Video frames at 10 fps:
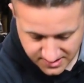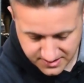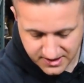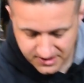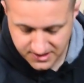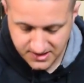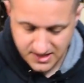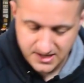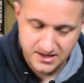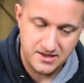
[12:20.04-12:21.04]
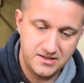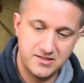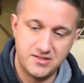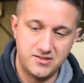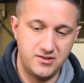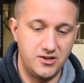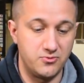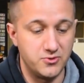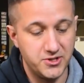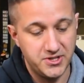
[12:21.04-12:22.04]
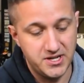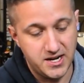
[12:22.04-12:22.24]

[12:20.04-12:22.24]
This is a really